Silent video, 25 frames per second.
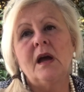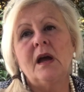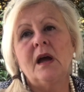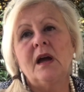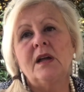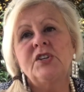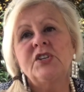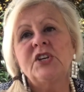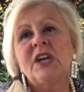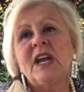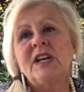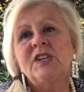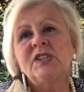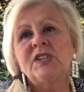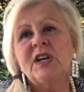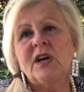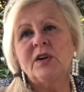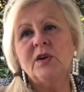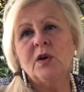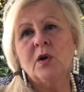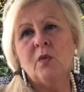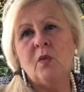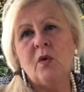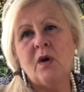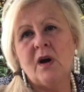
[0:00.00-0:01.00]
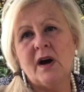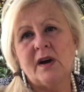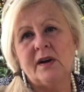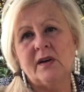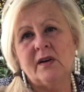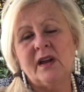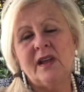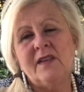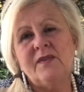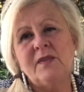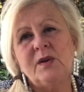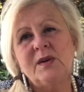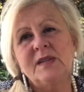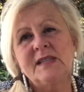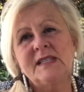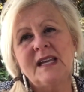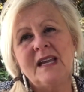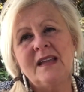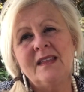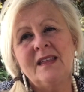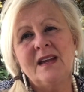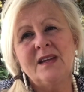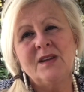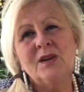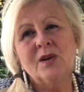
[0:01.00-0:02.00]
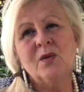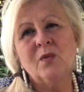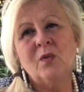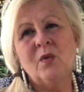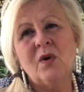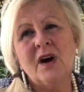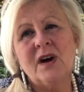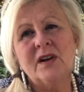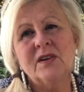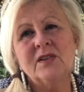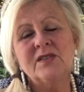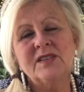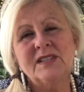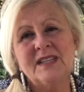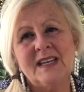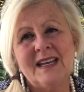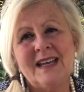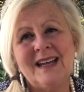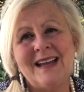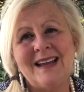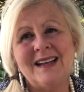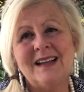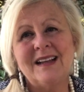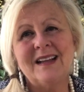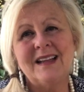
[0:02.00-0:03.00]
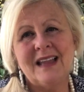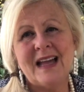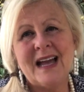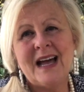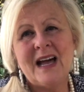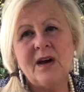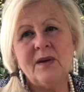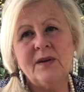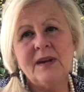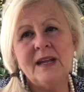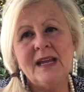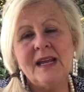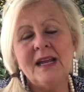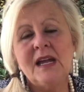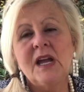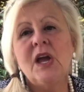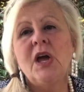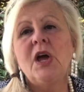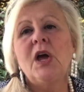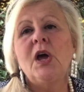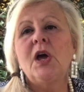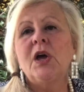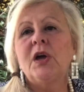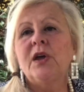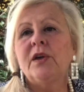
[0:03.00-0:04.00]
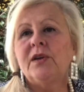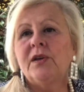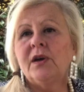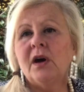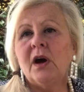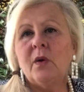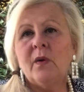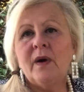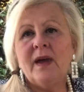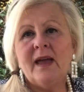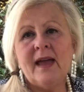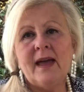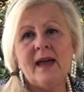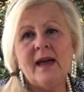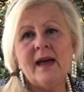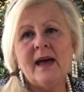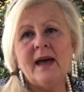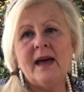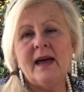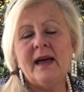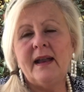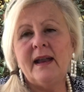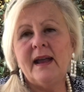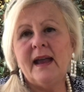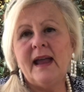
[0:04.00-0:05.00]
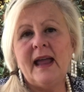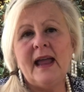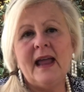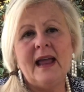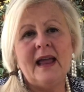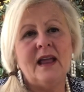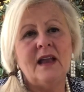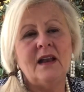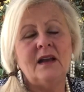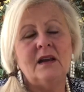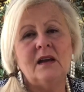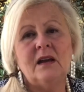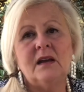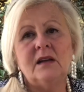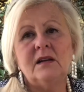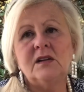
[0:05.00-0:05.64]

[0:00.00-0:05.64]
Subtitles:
change out your water. If you see that your water is getting cloudy, go ahead and